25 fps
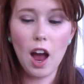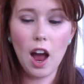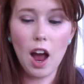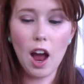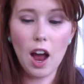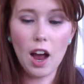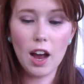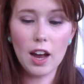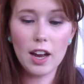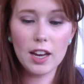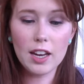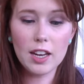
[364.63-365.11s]

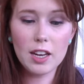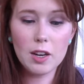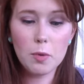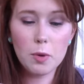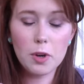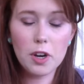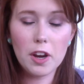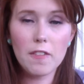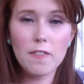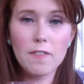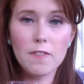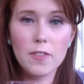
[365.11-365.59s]

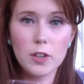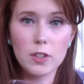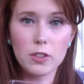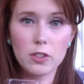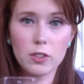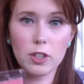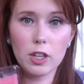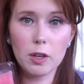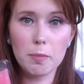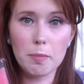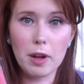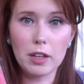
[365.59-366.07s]
When I
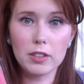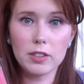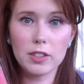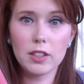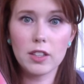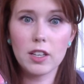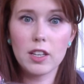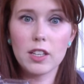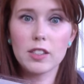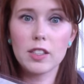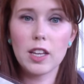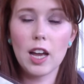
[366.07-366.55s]
first started
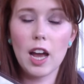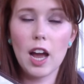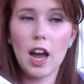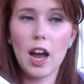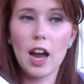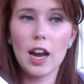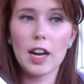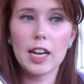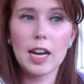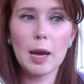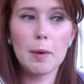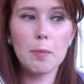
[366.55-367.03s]
melting this,
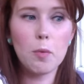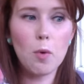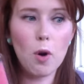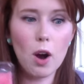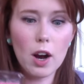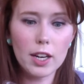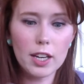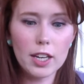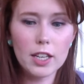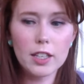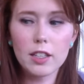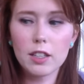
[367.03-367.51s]
I kept
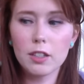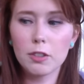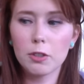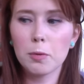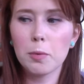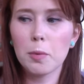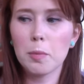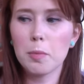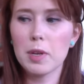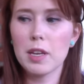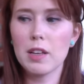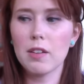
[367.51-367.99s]
walking into the
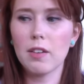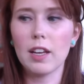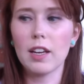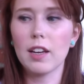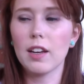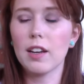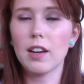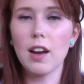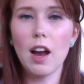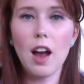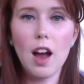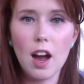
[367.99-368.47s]
room and being like,
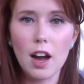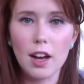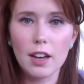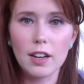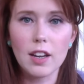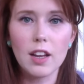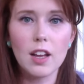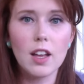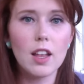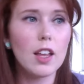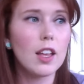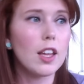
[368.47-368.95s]
God,
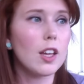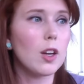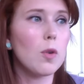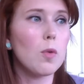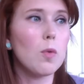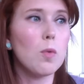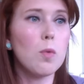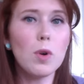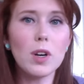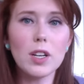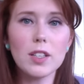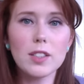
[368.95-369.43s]

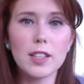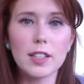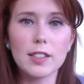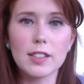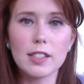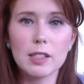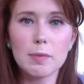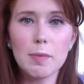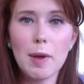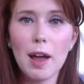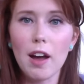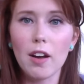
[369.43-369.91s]
what is
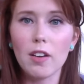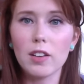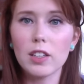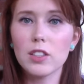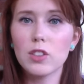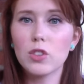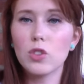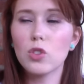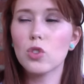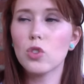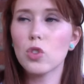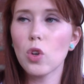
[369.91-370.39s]
that smell?
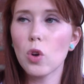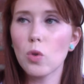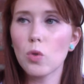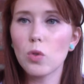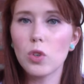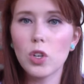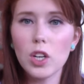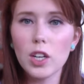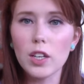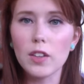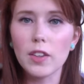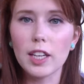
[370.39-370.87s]
It's so
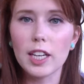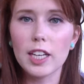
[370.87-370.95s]
good.